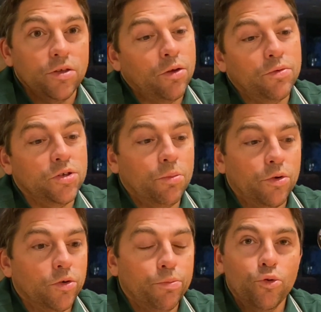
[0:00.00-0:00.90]
someone
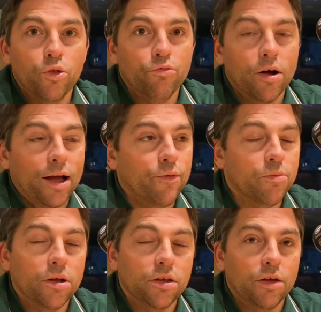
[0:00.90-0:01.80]
will pull the rug out from
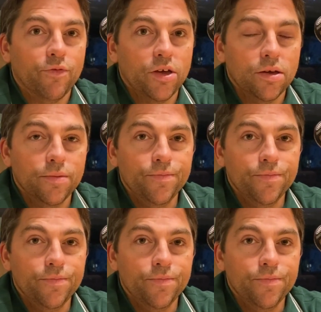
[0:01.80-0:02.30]
under your feet.